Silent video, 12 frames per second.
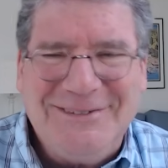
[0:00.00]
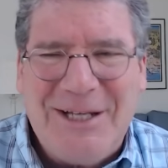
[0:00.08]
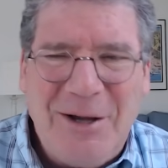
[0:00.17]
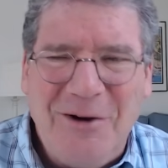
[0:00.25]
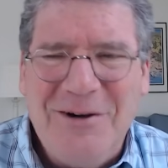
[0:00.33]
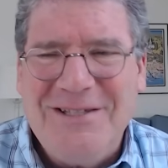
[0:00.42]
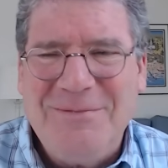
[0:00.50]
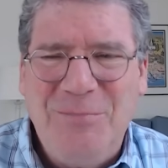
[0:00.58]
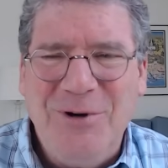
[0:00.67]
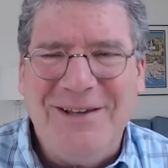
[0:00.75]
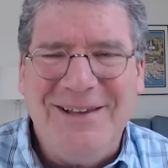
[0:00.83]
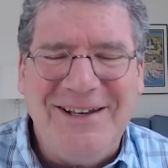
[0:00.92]
I always
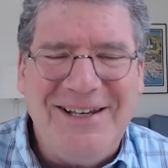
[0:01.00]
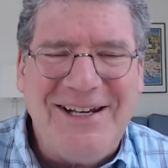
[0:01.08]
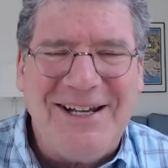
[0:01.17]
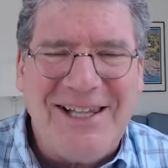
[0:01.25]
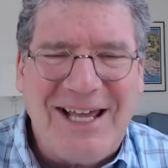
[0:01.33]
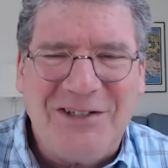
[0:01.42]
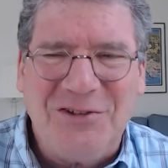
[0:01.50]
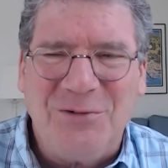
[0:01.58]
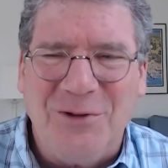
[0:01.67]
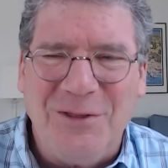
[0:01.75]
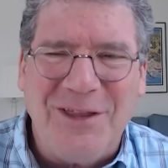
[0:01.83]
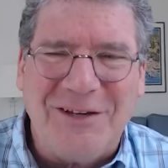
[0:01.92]
put an
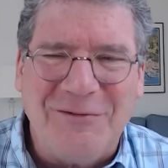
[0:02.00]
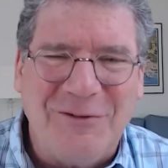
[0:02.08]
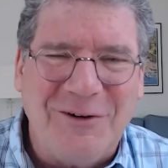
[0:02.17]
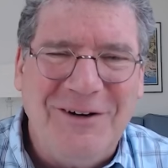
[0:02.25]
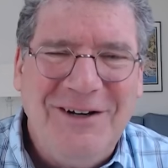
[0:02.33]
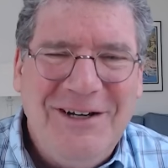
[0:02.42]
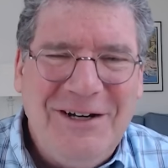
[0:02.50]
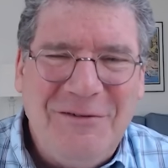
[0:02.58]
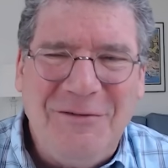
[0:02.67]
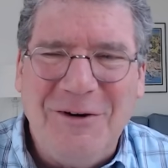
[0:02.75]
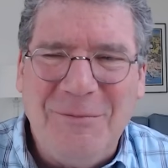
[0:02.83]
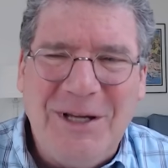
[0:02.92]
intellectual thing
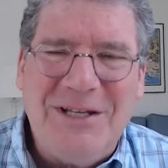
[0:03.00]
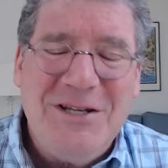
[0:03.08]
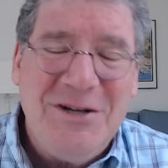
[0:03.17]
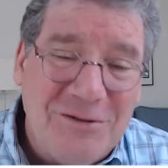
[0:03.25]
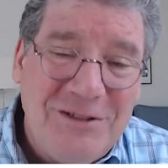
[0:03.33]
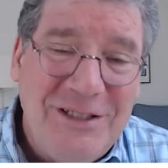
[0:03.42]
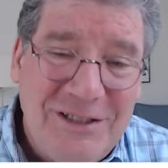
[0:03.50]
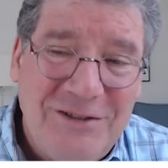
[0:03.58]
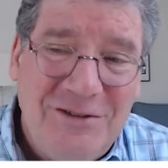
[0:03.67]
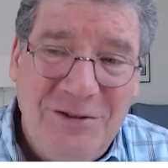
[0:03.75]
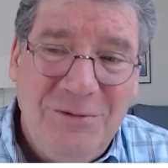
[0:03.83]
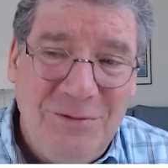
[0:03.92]
but
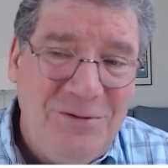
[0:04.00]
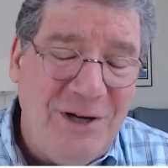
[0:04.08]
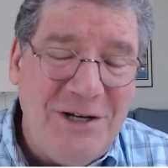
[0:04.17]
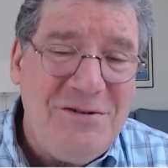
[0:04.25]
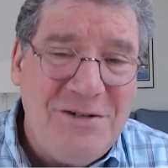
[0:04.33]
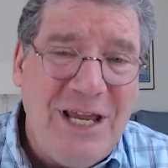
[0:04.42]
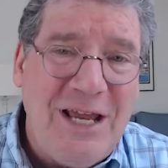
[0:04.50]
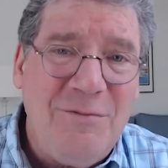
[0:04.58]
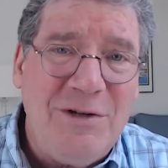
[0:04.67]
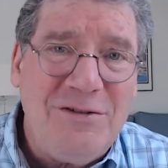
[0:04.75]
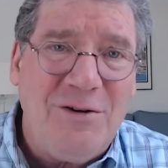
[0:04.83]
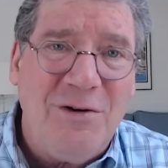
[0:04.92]
to understand
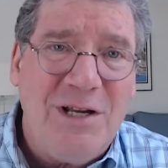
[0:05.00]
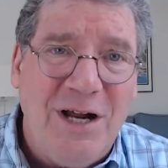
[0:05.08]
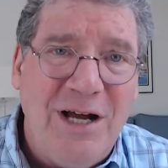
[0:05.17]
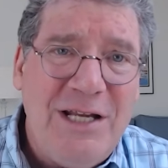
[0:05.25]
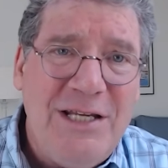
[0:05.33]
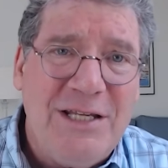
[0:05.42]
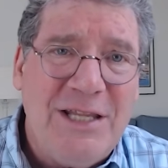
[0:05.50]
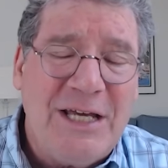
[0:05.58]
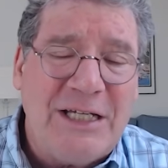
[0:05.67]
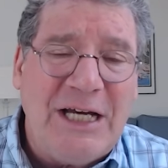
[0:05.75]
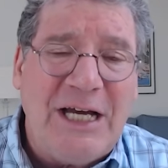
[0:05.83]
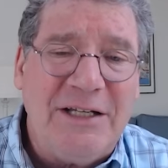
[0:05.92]
what's going on in
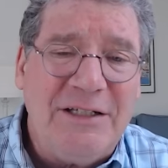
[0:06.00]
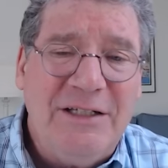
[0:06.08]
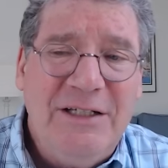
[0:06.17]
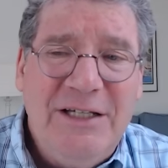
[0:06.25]
the gut.